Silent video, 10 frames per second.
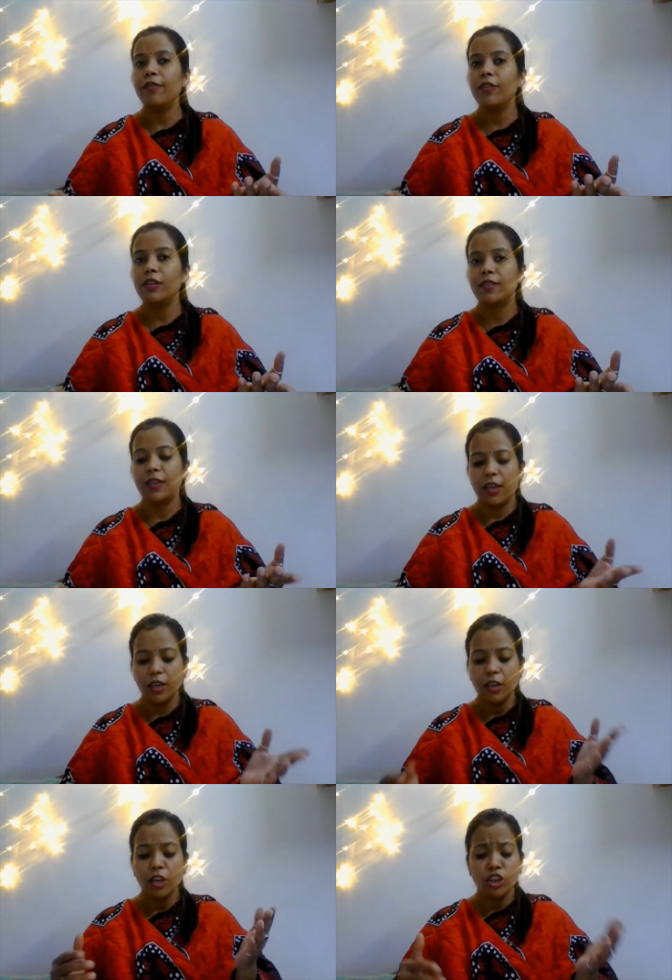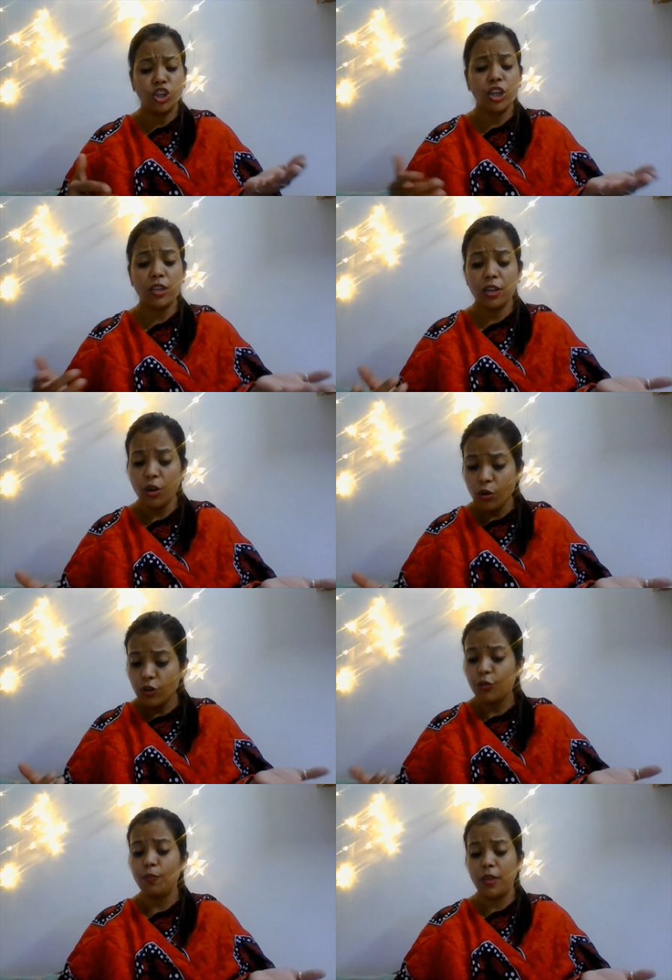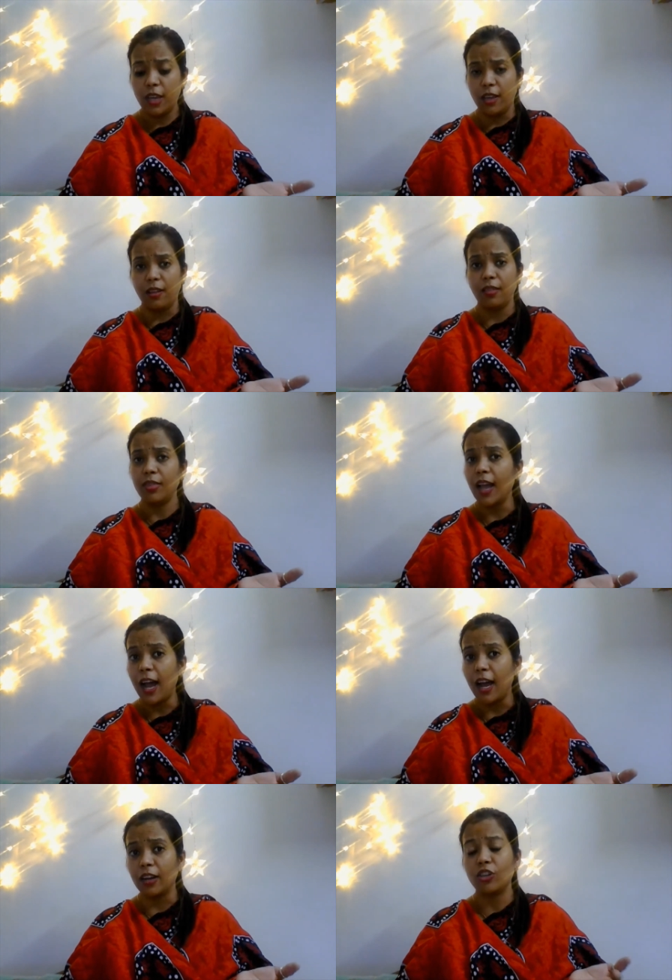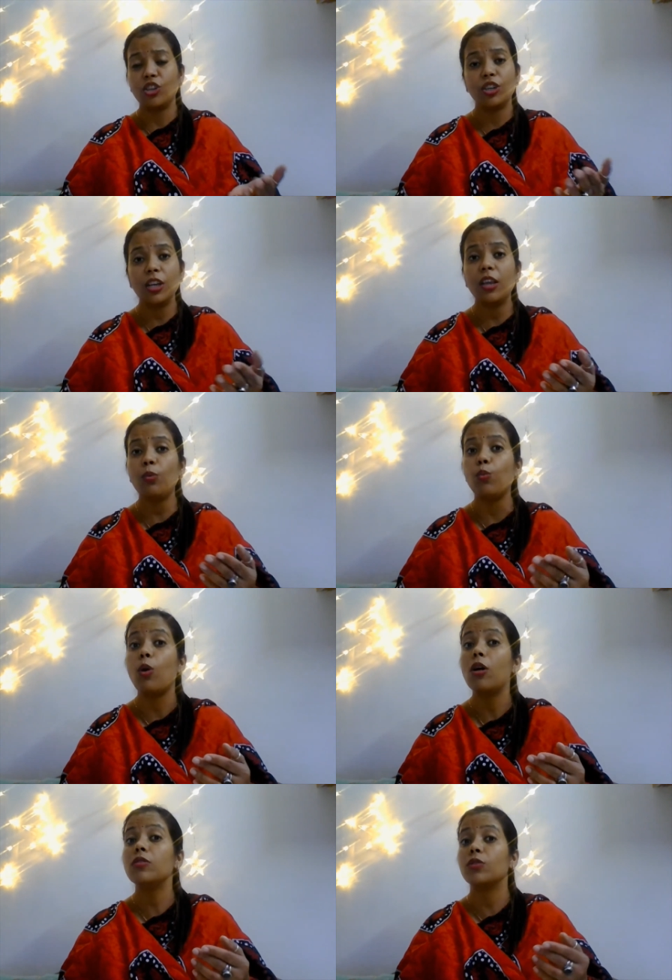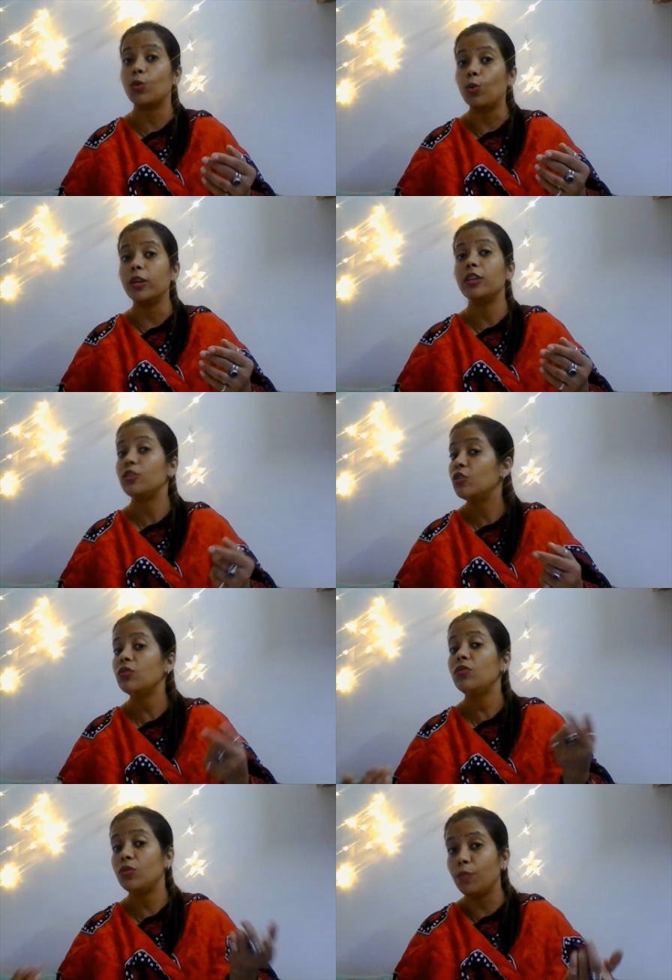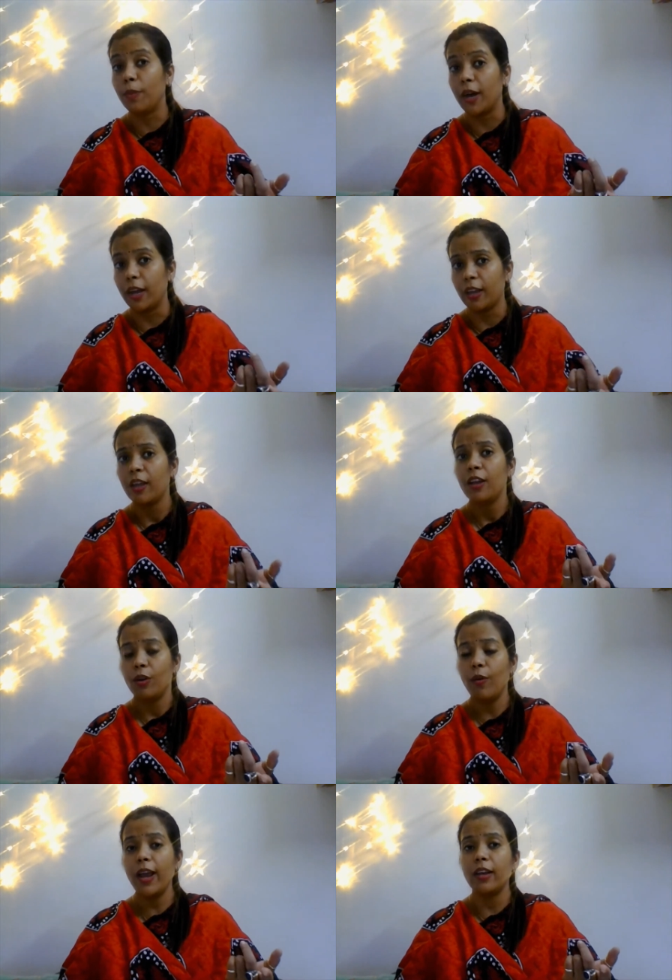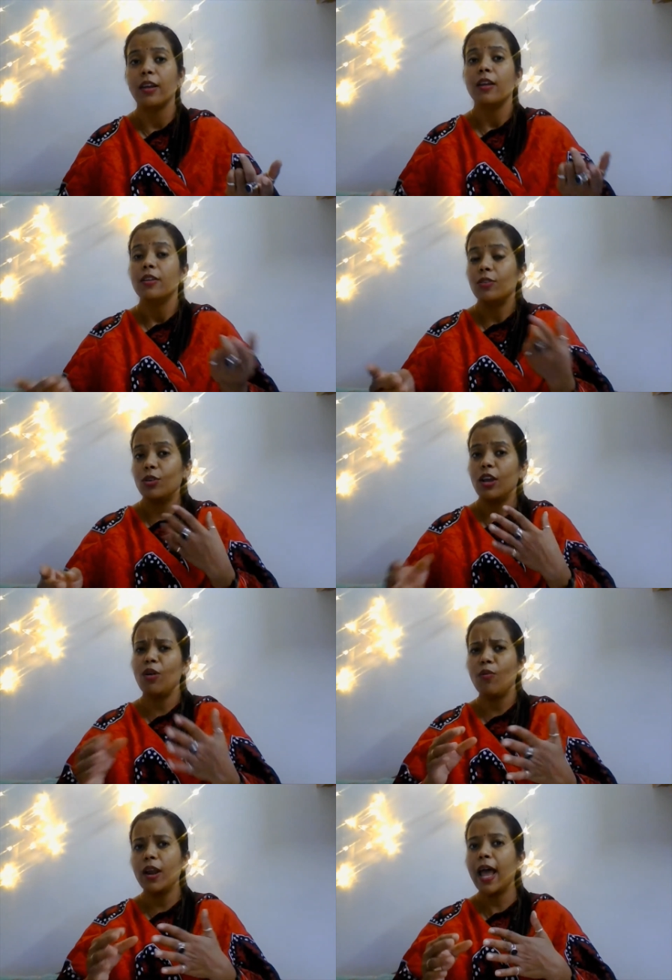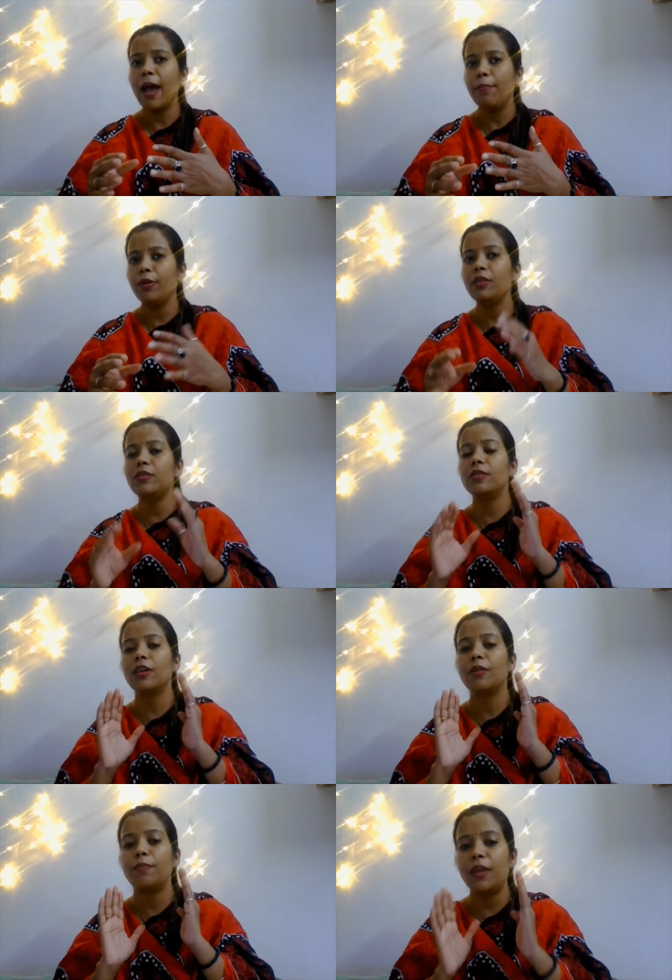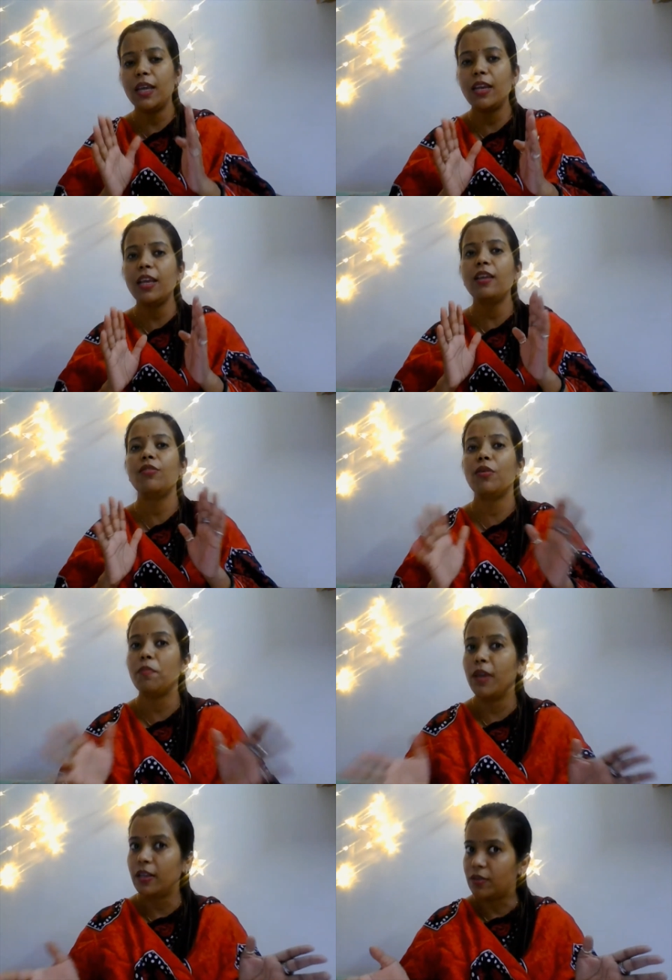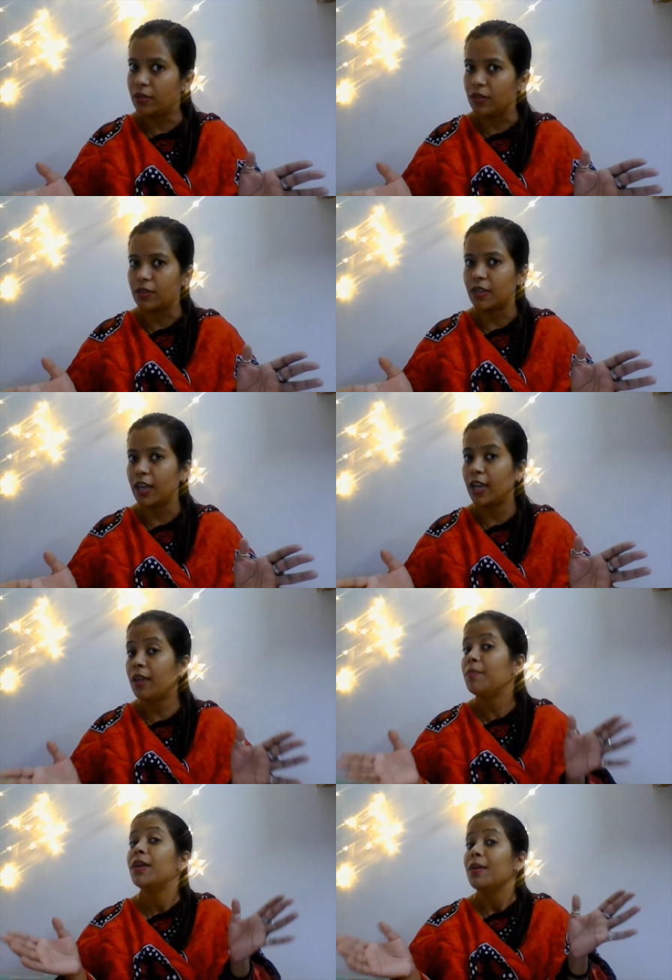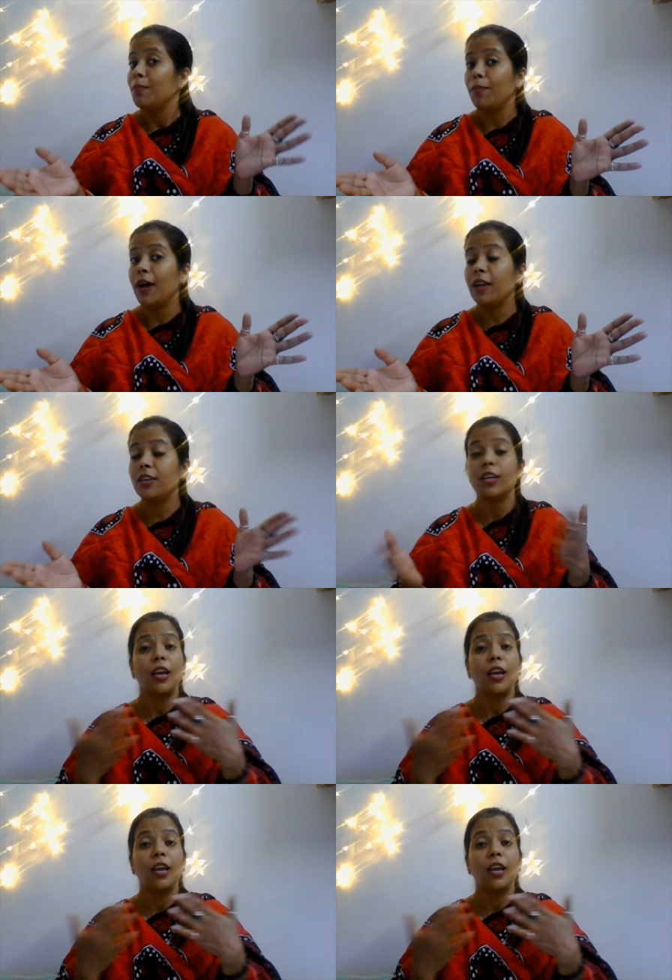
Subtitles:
will say, she told me that she was going to Dubai. Right? So now what happens? The meaning remains the same, but